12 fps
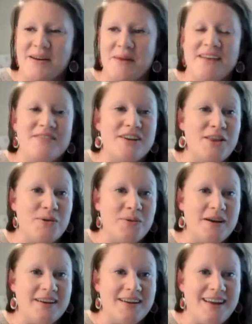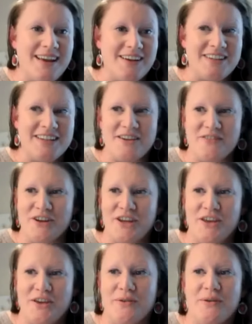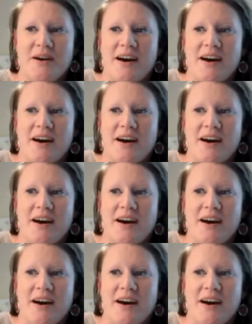Um, I have another one, Geraldina, for you.